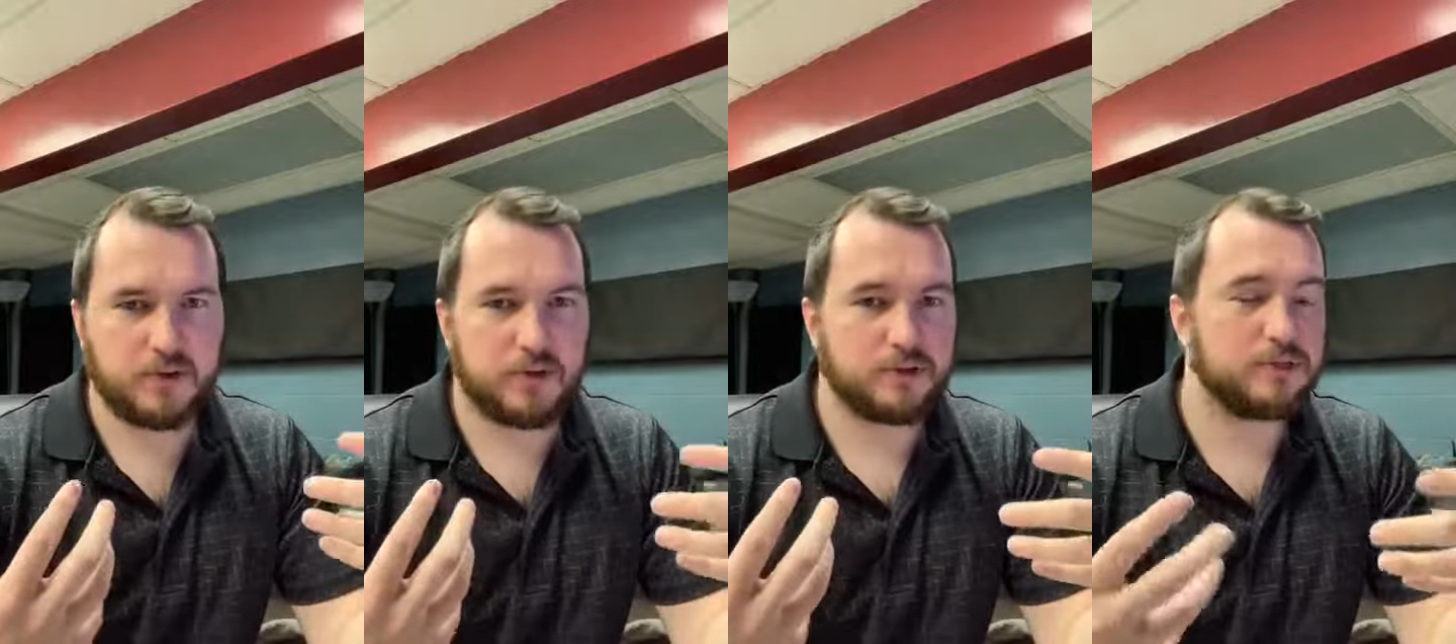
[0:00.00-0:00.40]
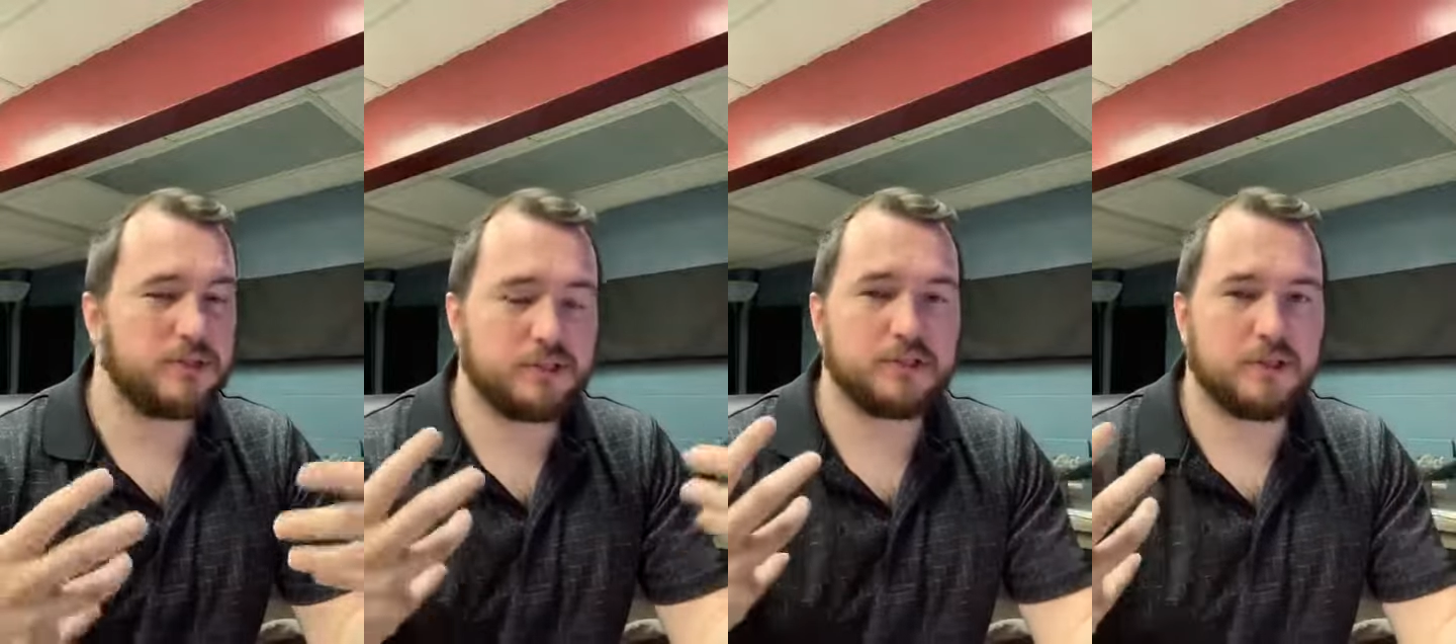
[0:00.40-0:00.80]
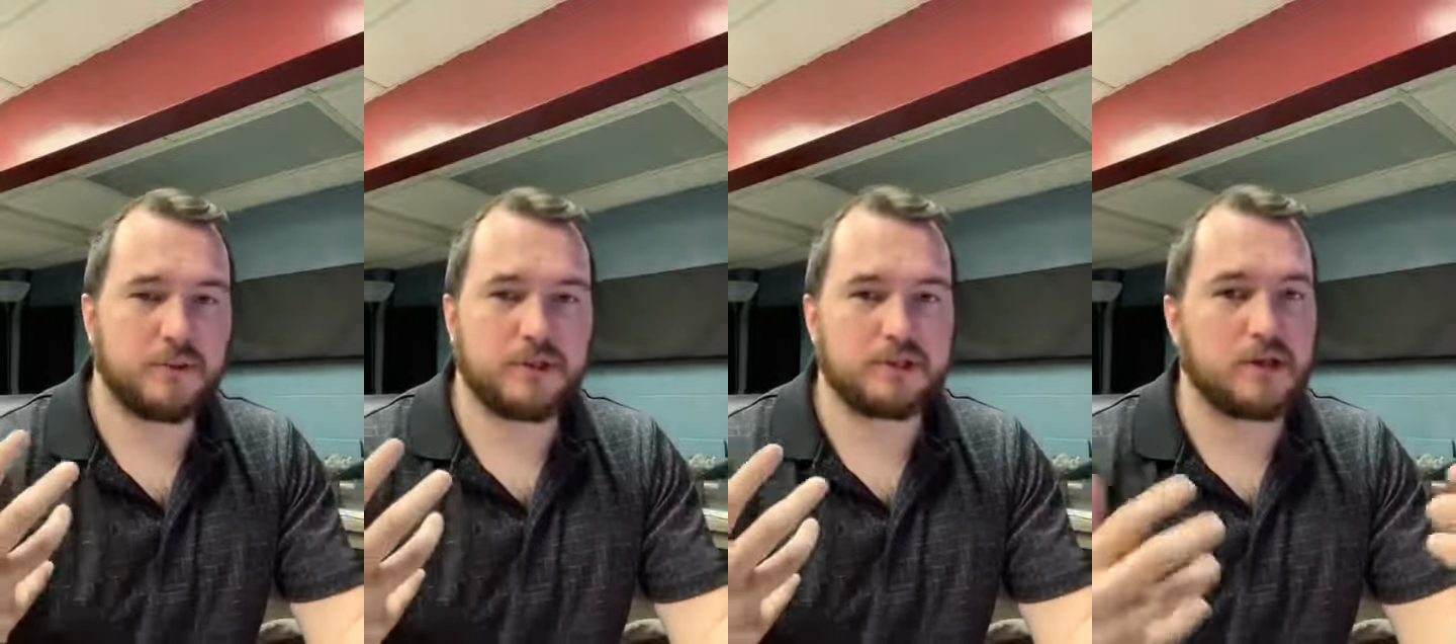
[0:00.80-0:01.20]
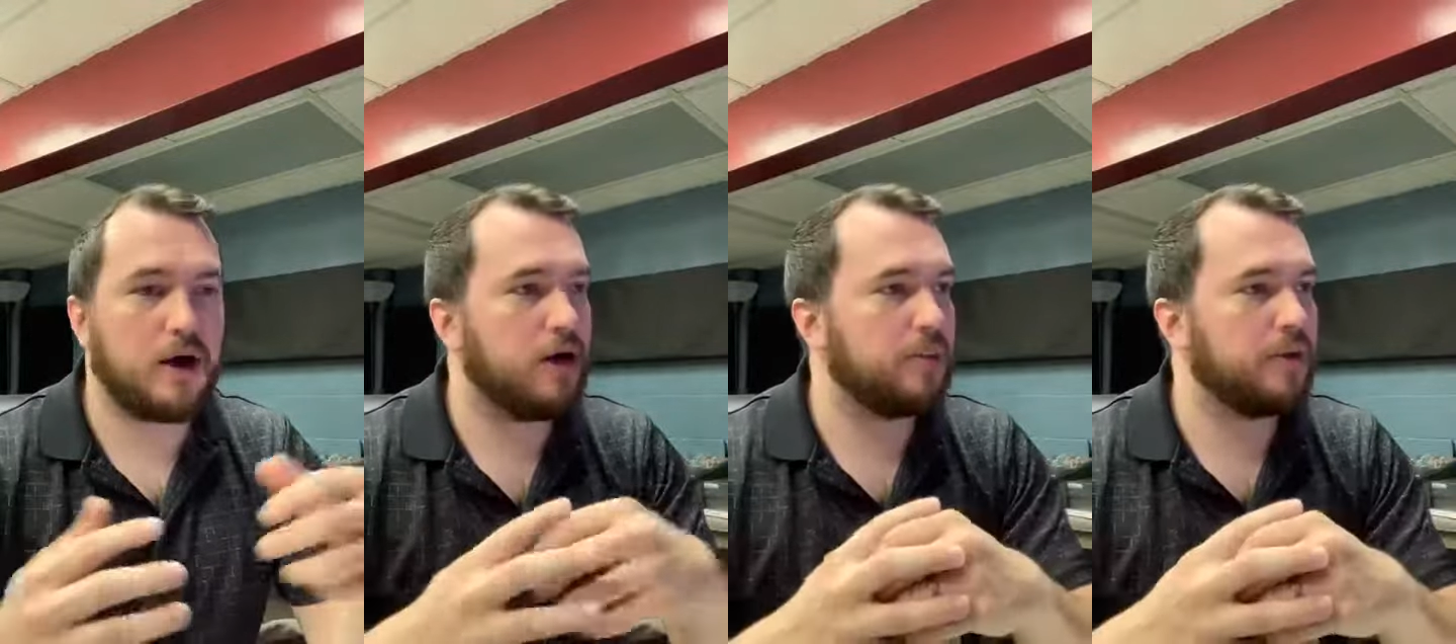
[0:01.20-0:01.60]
whereas this is something that's
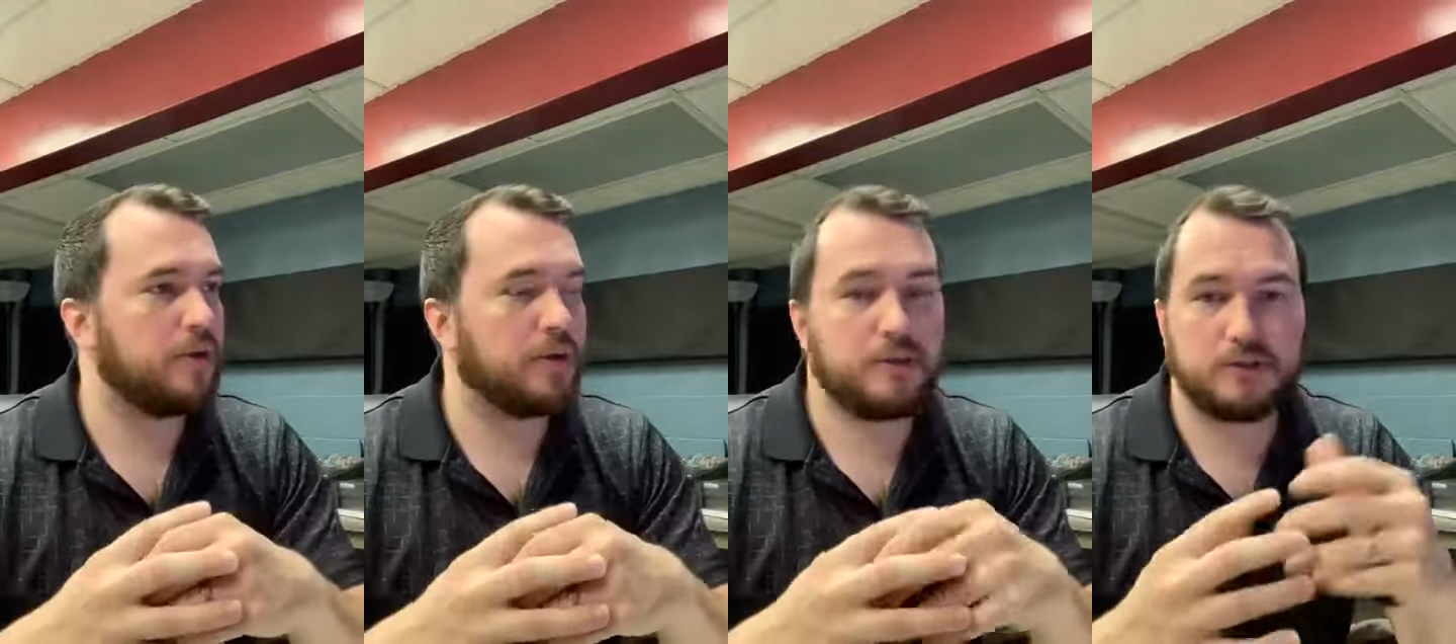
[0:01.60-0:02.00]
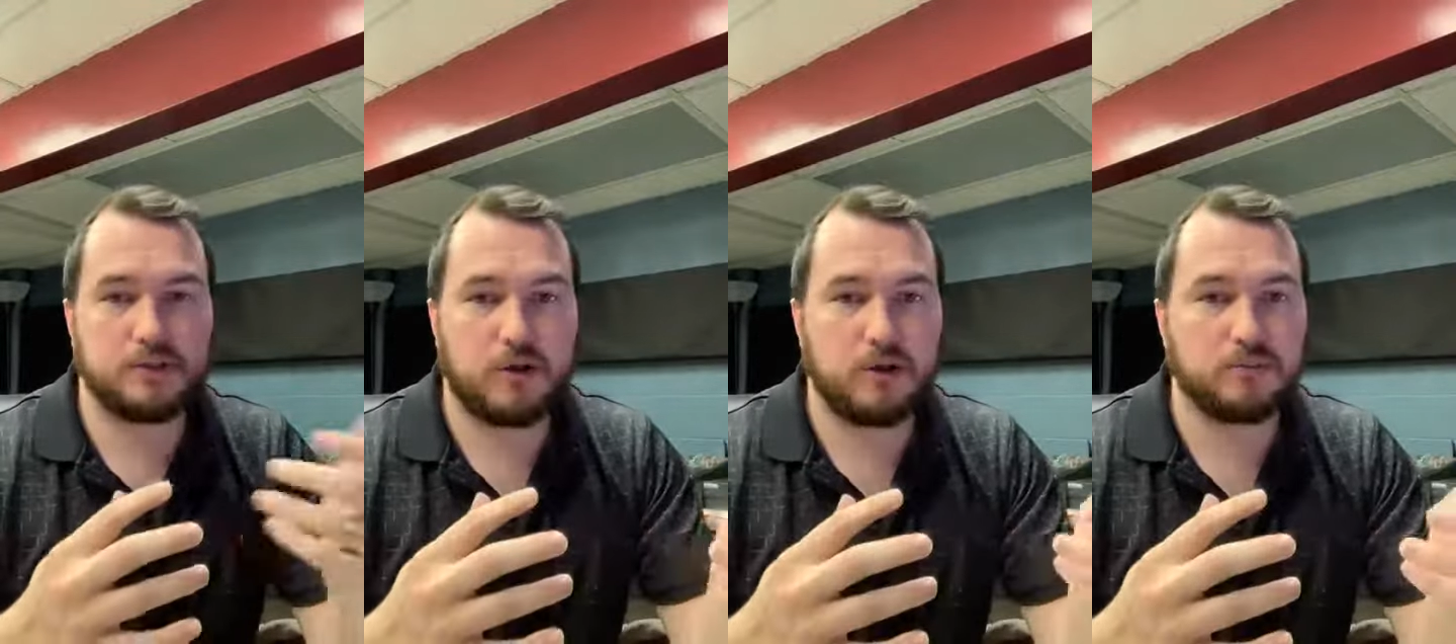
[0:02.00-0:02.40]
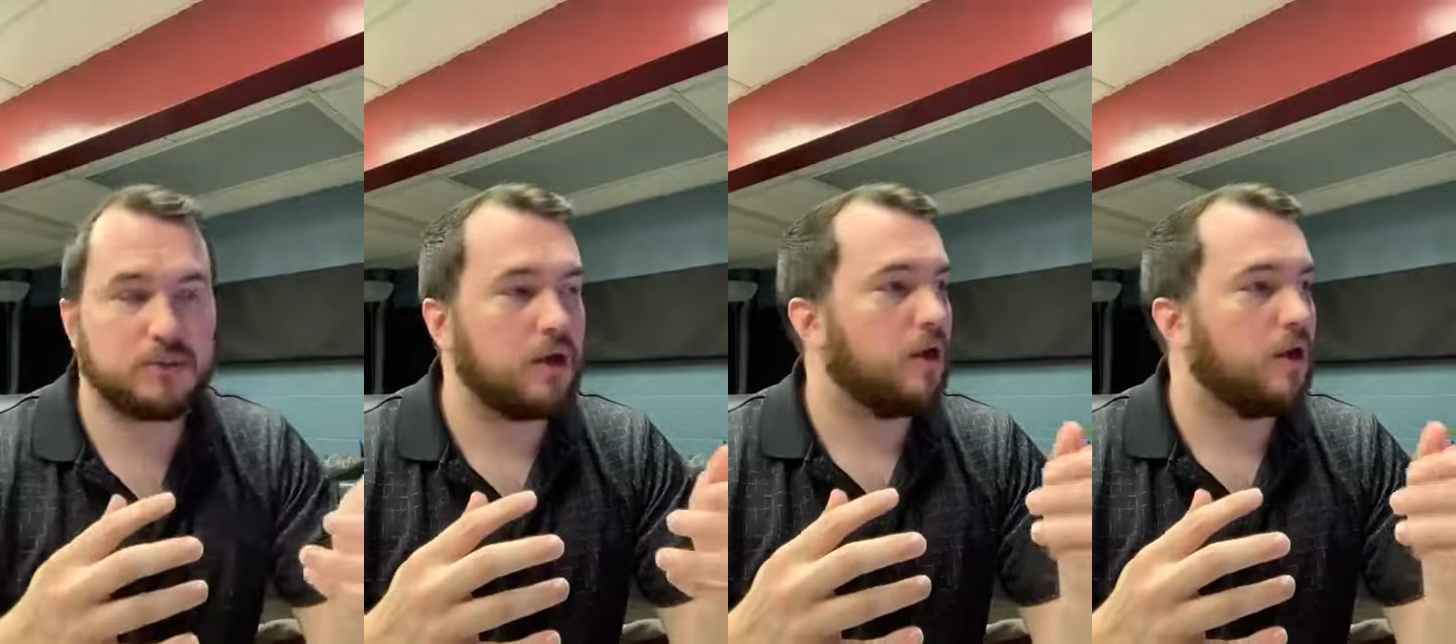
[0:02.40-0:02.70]
common in the Psalms,